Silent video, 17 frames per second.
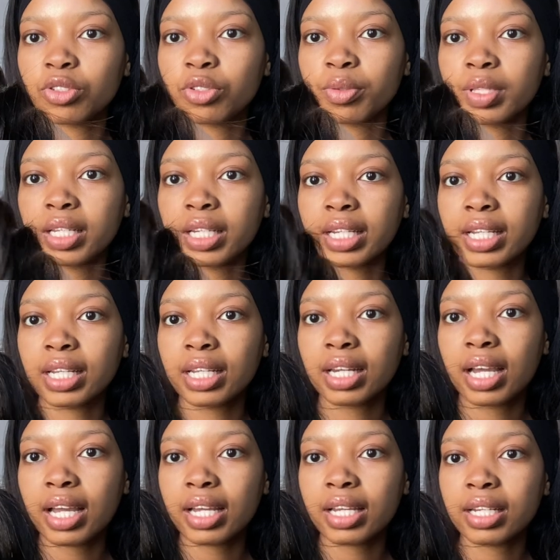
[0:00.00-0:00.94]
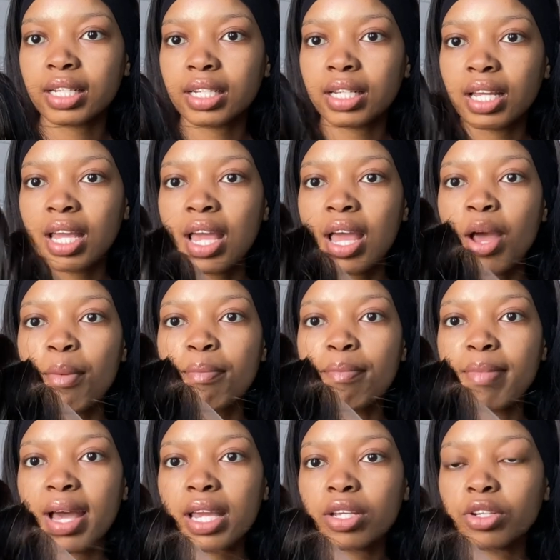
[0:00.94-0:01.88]
do with the naked eye.
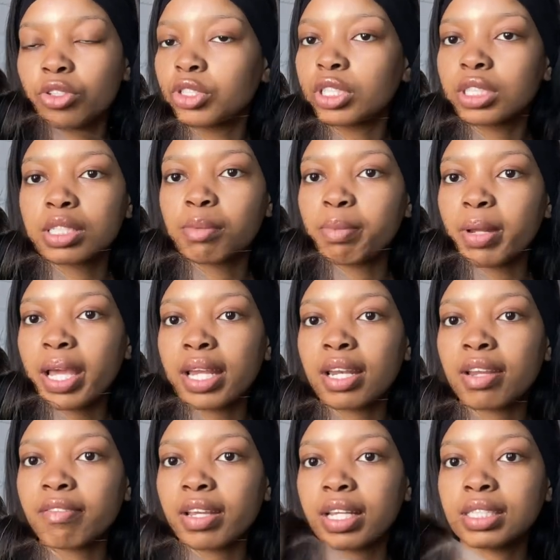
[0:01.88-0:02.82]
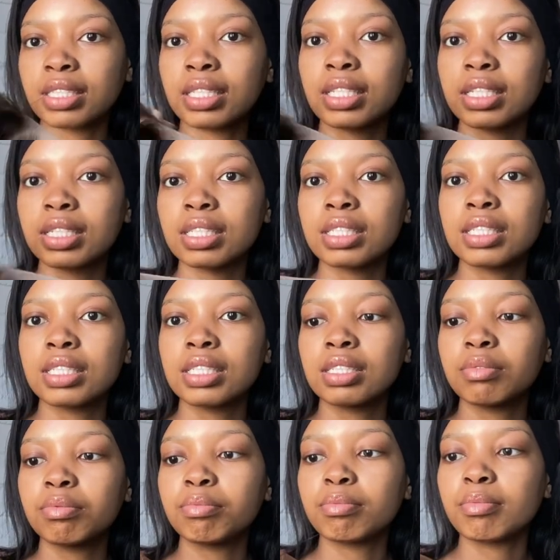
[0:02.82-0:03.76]
My usual supplier never has this
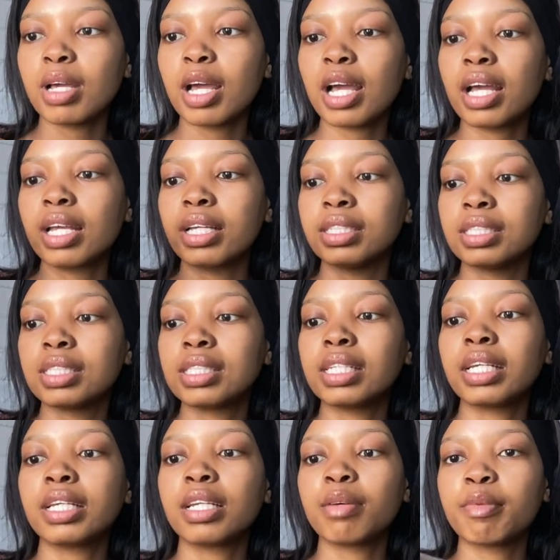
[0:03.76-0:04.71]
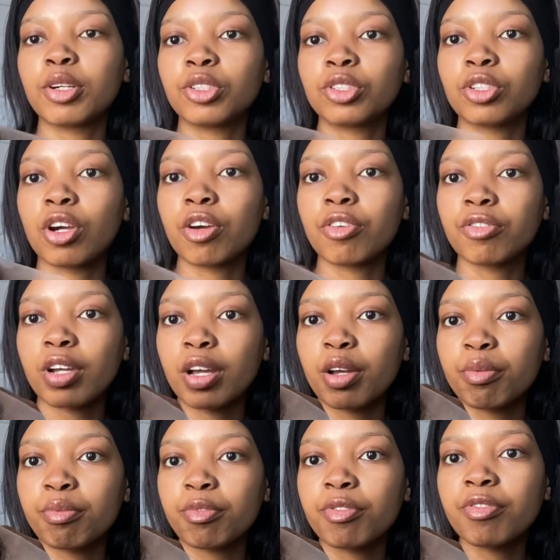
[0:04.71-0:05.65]
insane amount of
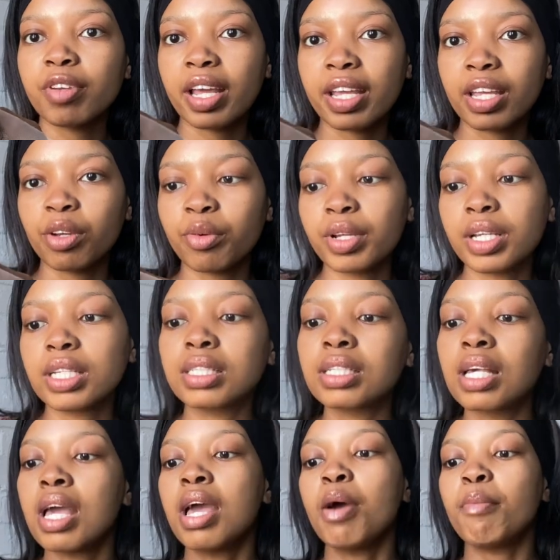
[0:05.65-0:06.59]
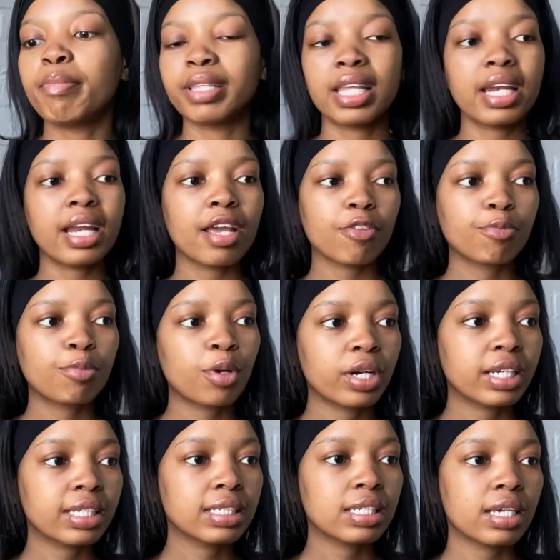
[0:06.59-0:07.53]
flyaways, but then I have
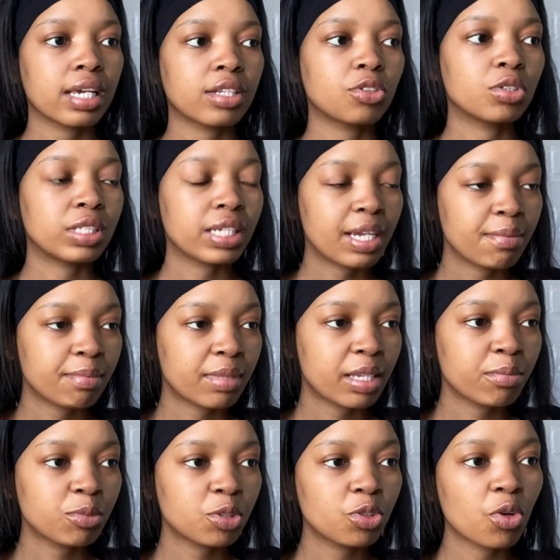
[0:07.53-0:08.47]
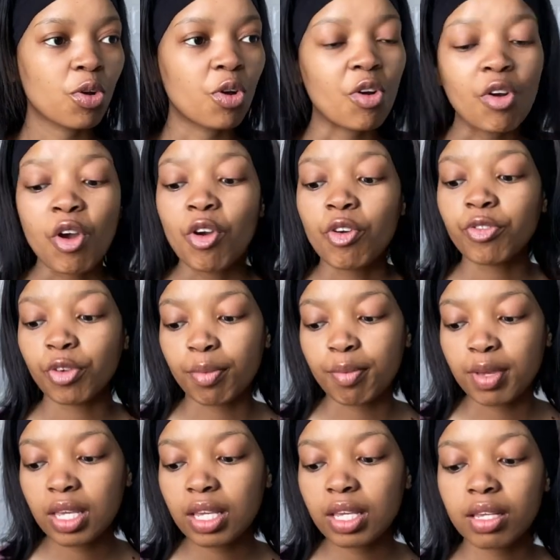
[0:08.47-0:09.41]
products here to tame them, so for
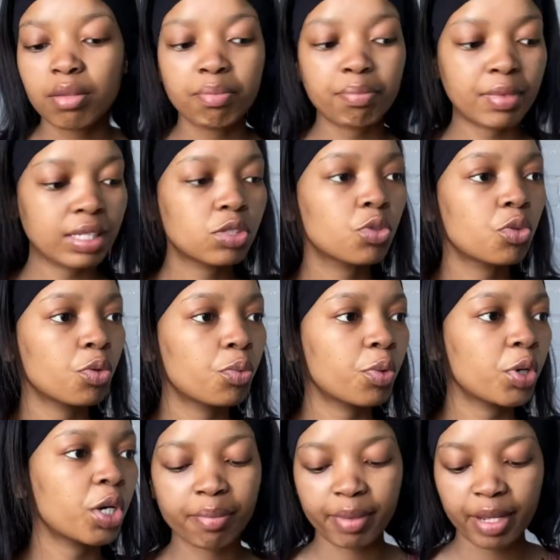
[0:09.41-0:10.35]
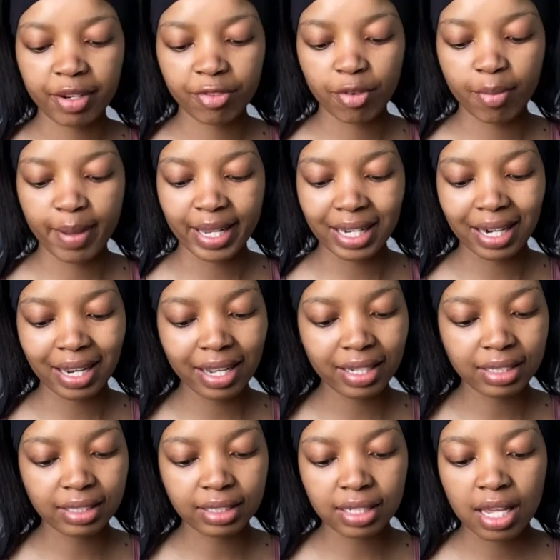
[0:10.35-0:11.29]
me this could work, but for my
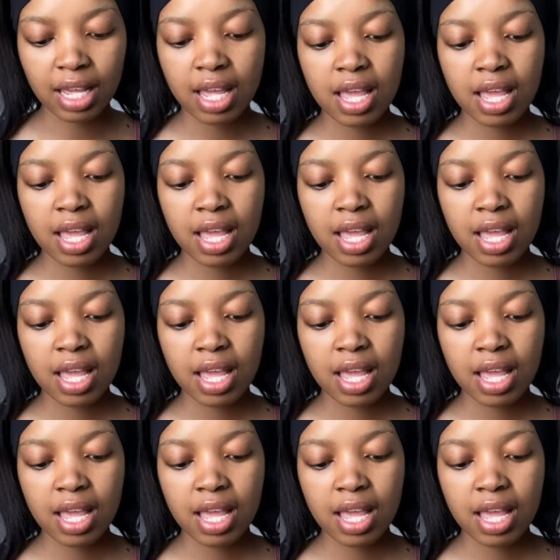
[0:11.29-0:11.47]
clients,